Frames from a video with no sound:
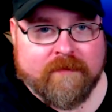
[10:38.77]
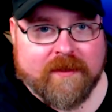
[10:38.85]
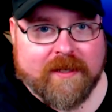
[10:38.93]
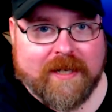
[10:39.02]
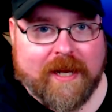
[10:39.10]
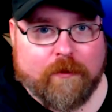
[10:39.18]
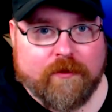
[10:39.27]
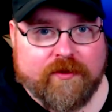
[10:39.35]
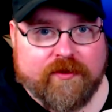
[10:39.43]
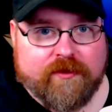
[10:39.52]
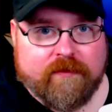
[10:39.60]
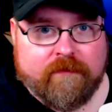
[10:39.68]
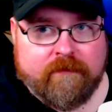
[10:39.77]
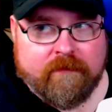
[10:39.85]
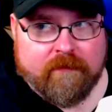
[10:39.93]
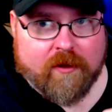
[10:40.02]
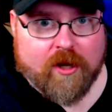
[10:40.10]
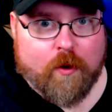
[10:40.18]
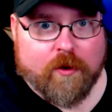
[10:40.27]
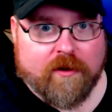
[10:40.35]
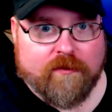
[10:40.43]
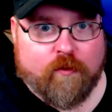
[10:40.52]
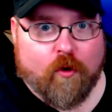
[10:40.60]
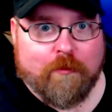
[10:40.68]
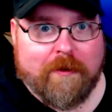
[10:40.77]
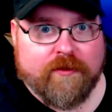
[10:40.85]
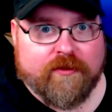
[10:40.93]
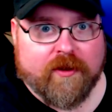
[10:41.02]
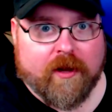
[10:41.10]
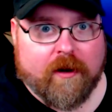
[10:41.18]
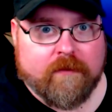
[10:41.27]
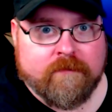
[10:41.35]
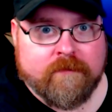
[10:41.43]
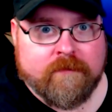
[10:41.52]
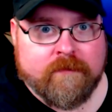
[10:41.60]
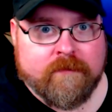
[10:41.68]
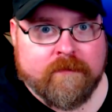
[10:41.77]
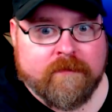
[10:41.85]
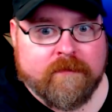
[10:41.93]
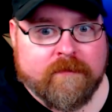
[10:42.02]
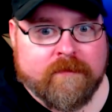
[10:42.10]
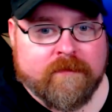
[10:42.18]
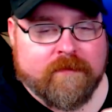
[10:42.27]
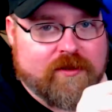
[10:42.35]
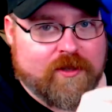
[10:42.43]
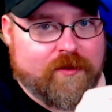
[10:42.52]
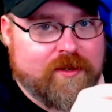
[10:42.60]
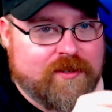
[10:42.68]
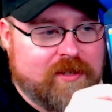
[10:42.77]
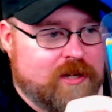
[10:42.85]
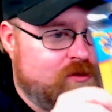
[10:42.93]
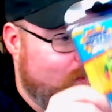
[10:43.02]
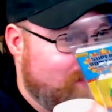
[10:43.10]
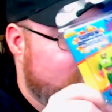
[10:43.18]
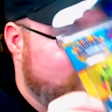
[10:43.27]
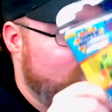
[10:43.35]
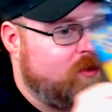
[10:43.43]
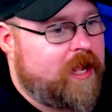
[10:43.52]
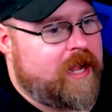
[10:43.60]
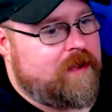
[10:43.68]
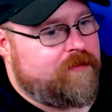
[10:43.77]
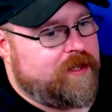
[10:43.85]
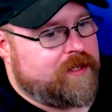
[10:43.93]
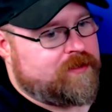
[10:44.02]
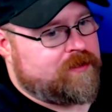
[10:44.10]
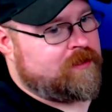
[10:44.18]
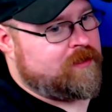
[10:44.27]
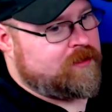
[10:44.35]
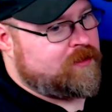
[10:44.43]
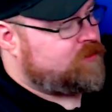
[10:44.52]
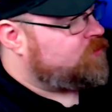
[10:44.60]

And that was going on 4 months ago. So it's really cool to have this. It's